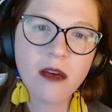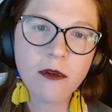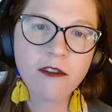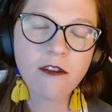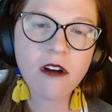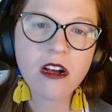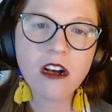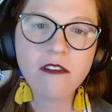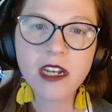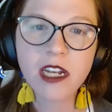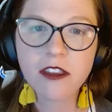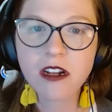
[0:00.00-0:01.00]
before
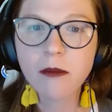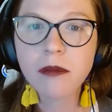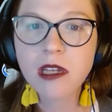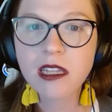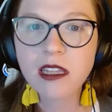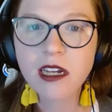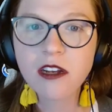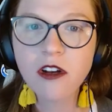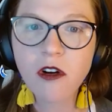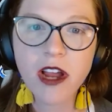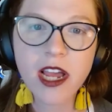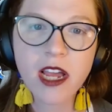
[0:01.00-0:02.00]
COVID, either completely
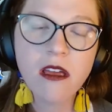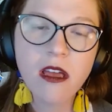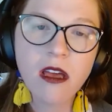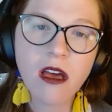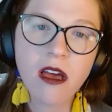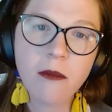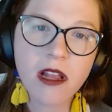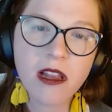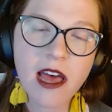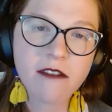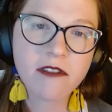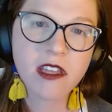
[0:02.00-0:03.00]
ignoring a
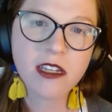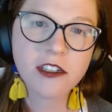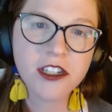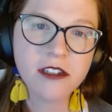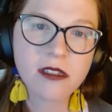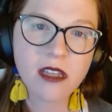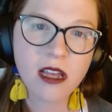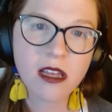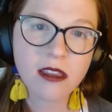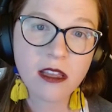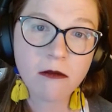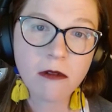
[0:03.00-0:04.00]
lot of the issues
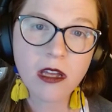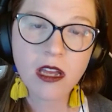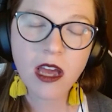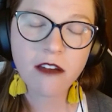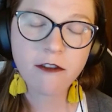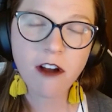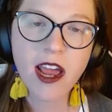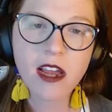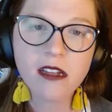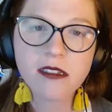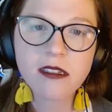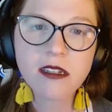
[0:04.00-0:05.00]
that we have
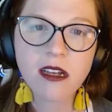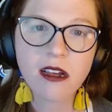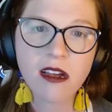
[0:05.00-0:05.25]
raised